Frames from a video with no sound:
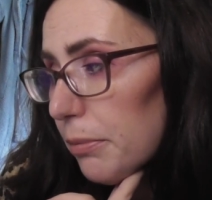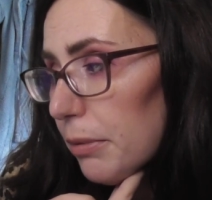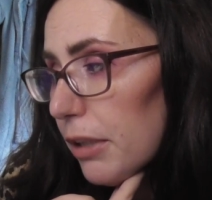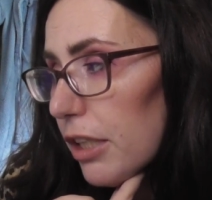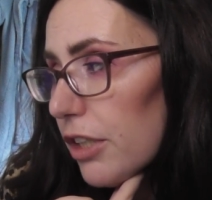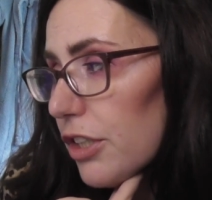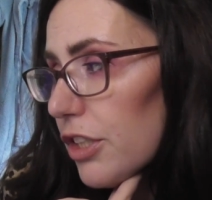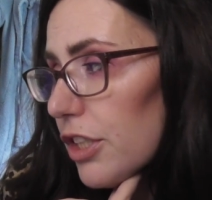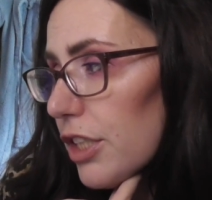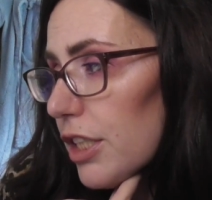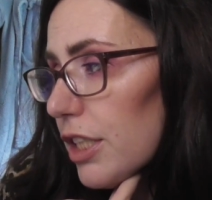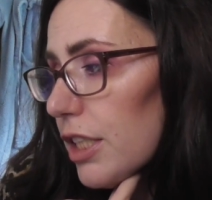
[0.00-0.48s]

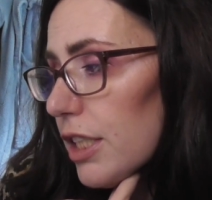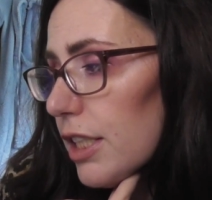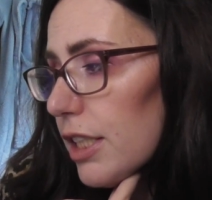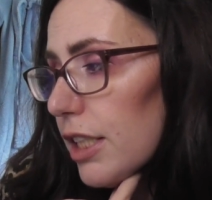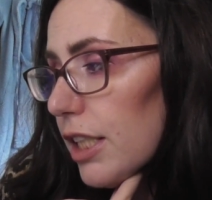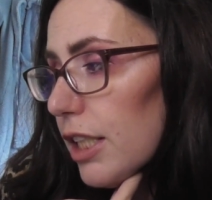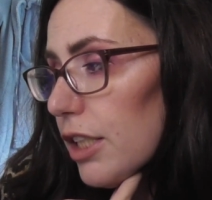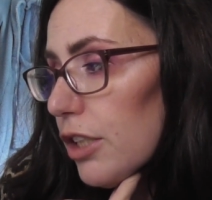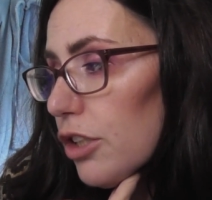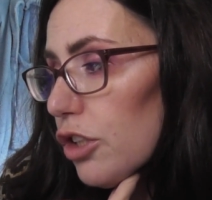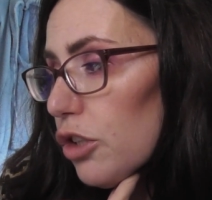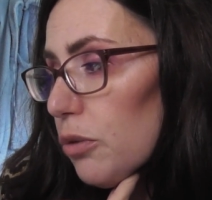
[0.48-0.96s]
blushes
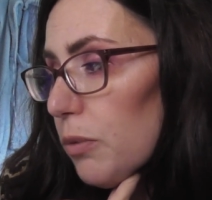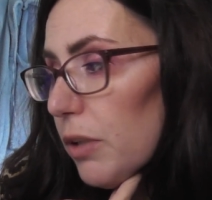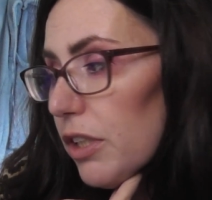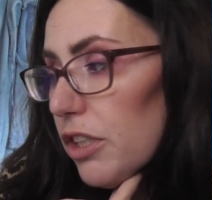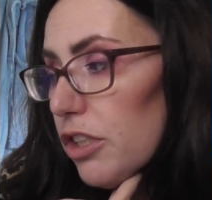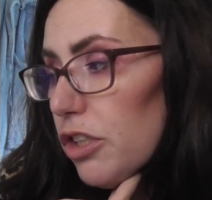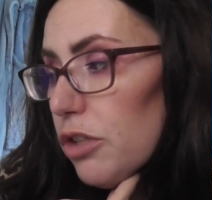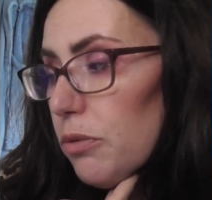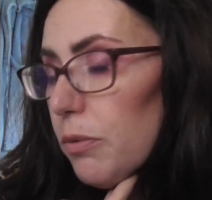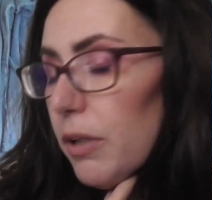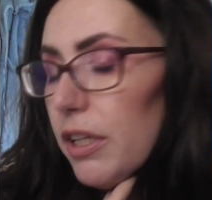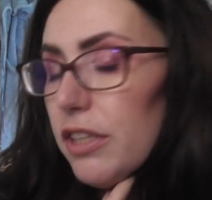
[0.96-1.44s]
in
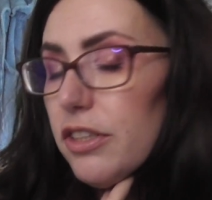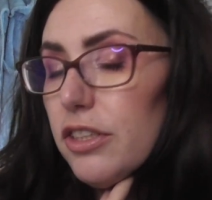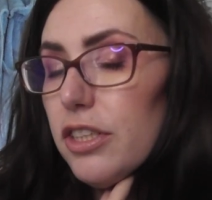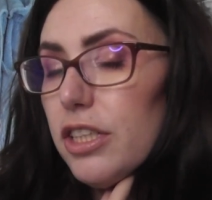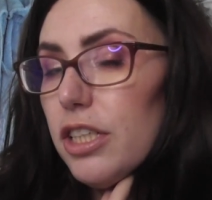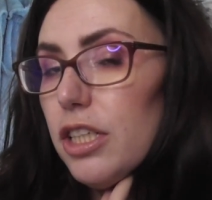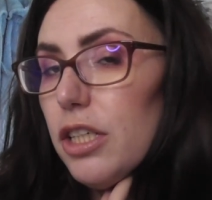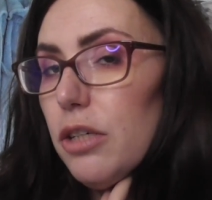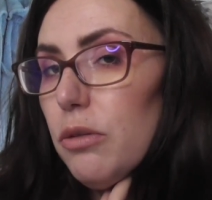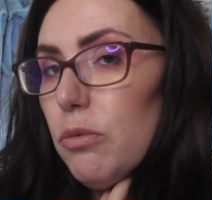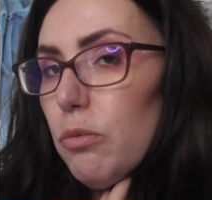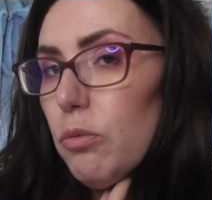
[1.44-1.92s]

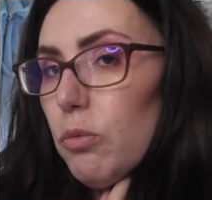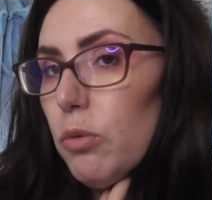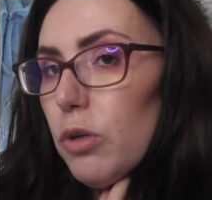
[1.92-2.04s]
2020